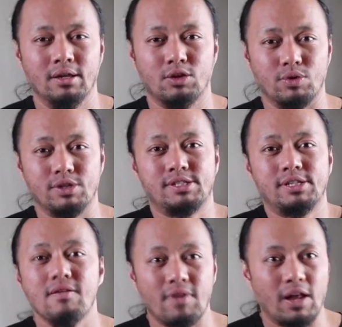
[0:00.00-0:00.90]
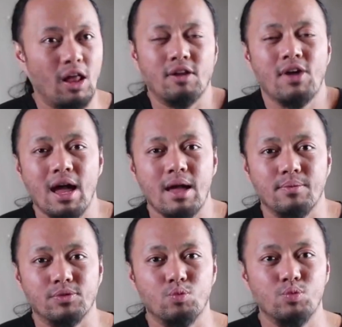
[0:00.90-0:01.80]
to receive. A lot of
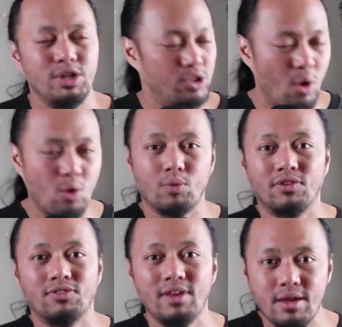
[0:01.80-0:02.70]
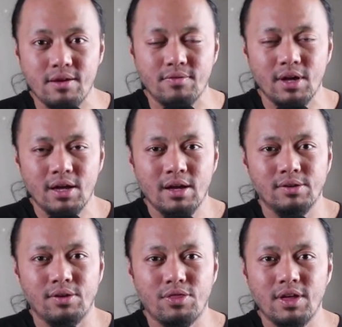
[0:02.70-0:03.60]
times we don't receive
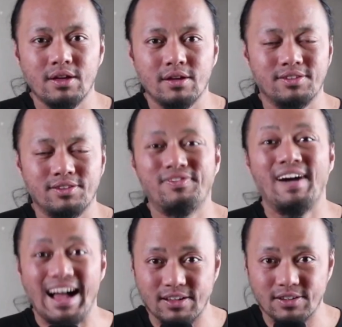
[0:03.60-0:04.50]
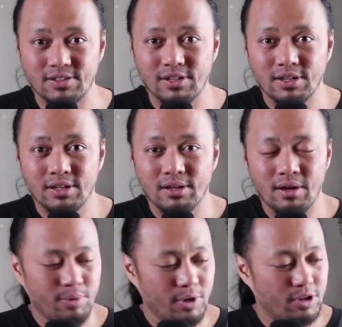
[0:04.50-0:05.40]
the things fast
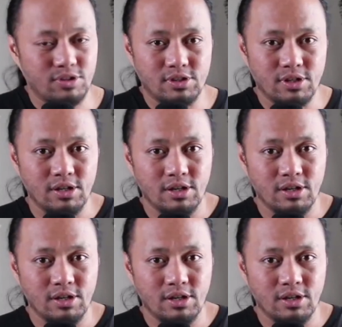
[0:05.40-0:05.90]
because